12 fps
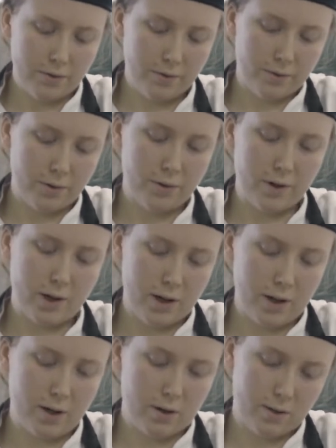for
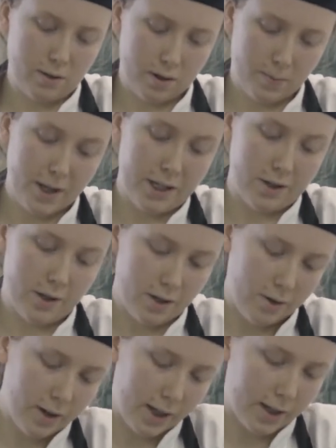a pizza
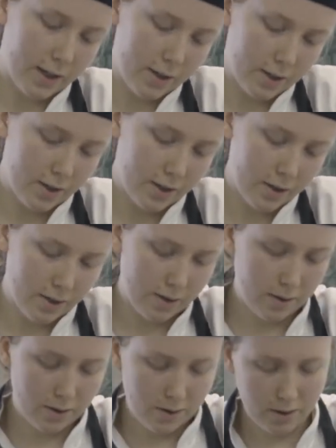dough like this.
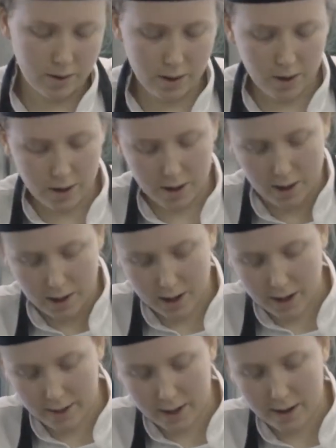
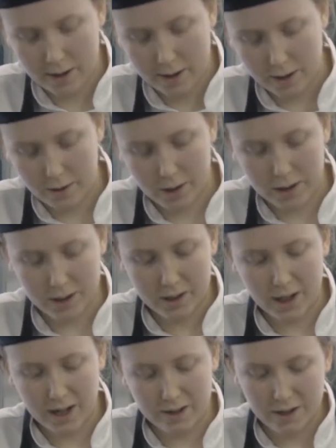And then you can
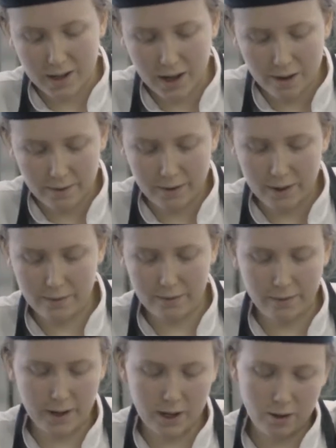decide yourself if
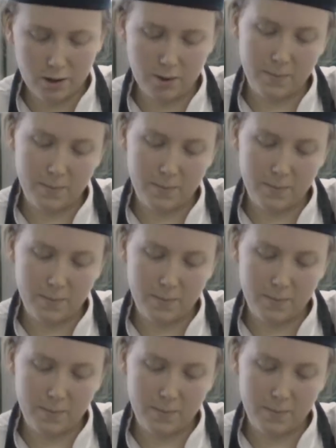it looks a